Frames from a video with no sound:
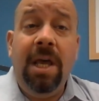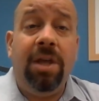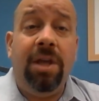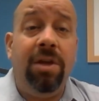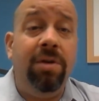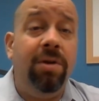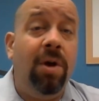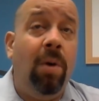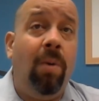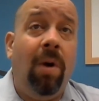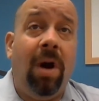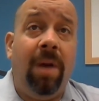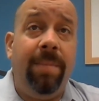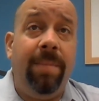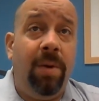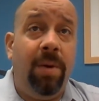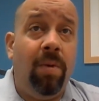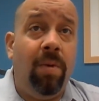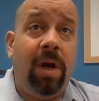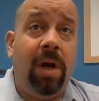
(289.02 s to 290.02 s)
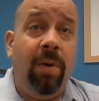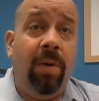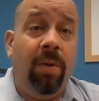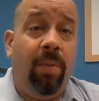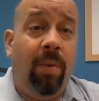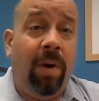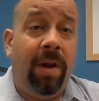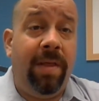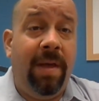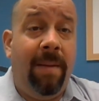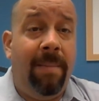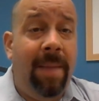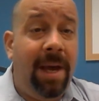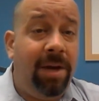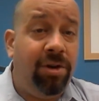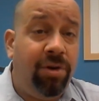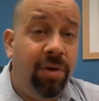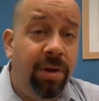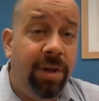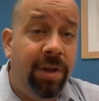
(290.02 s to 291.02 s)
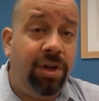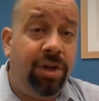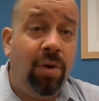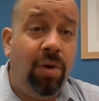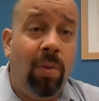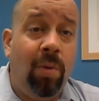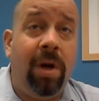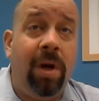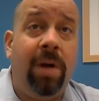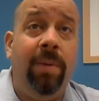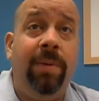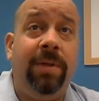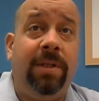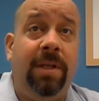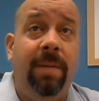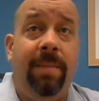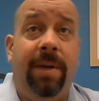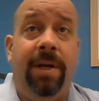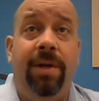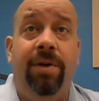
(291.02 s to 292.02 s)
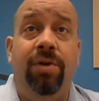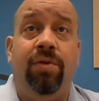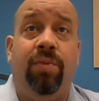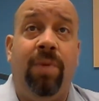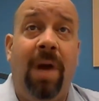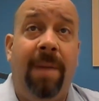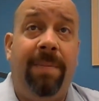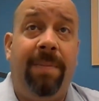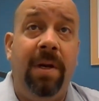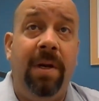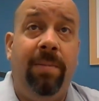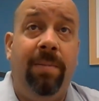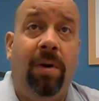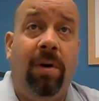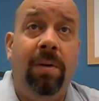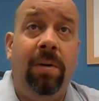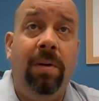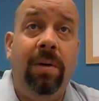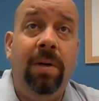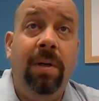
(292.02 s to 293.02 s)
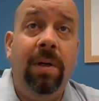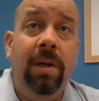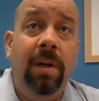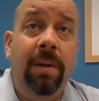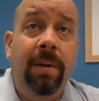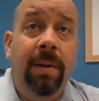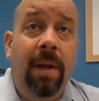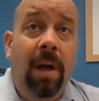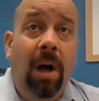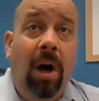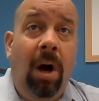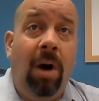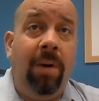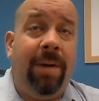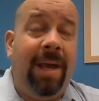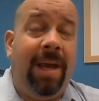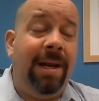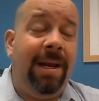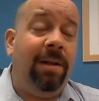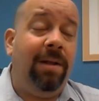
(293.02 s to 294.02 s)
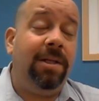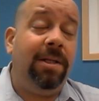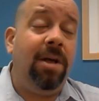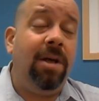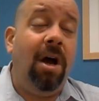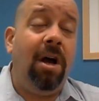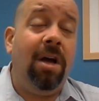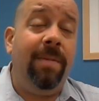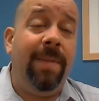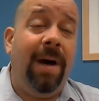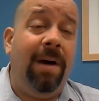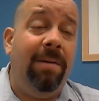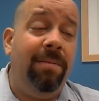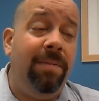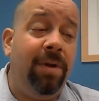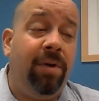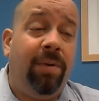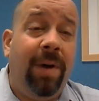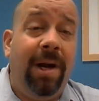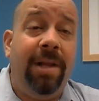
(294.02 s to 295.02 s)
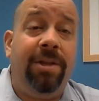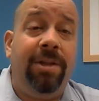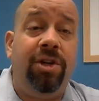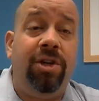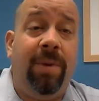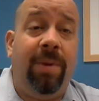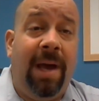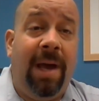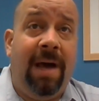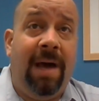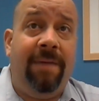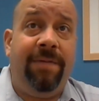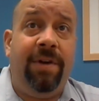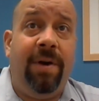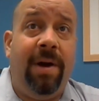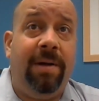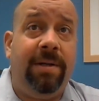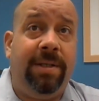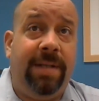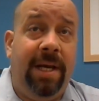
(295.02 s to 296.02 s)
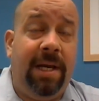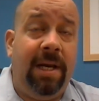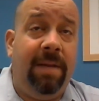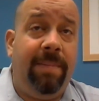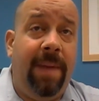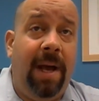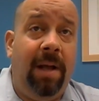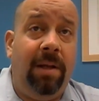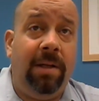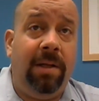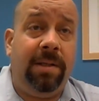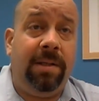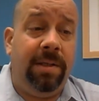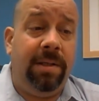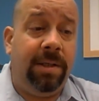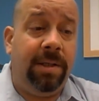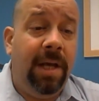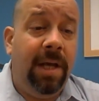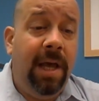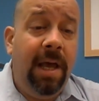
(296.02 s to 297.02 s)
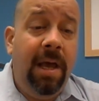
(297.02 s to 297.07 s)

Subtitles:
You don't want to be working with one of them. Make sure that you're working with somebody who's reputable. Okay, now let's talk about the credit that you have and your outstanding balances.